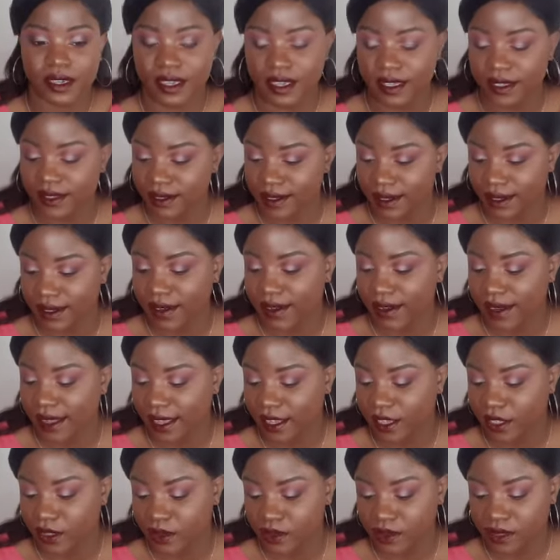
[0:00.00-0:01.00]
and I did
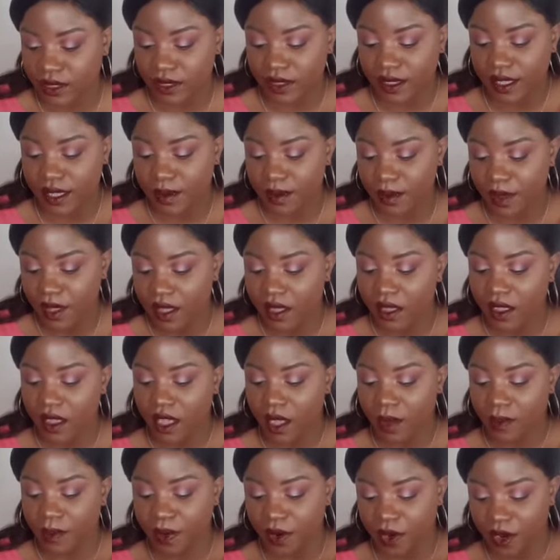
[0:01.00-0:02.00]
like using them,
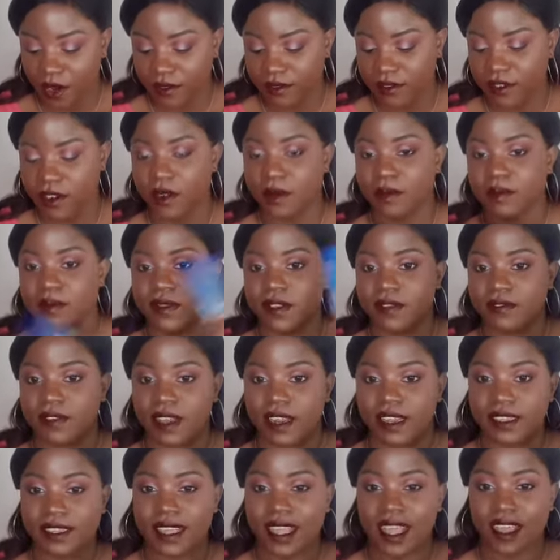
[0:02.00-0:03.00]
apart from the
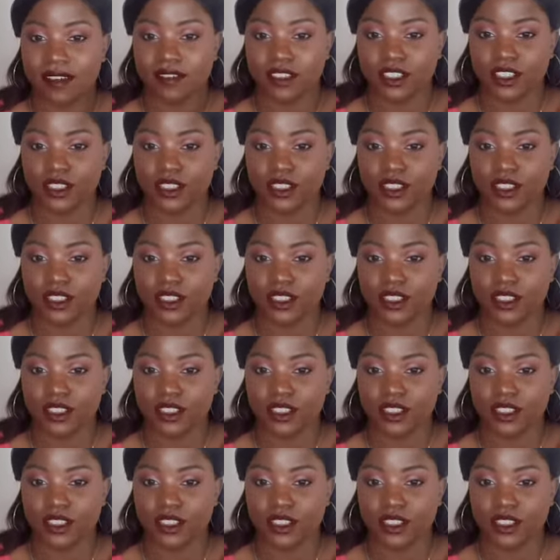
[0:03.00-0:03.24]
fact that I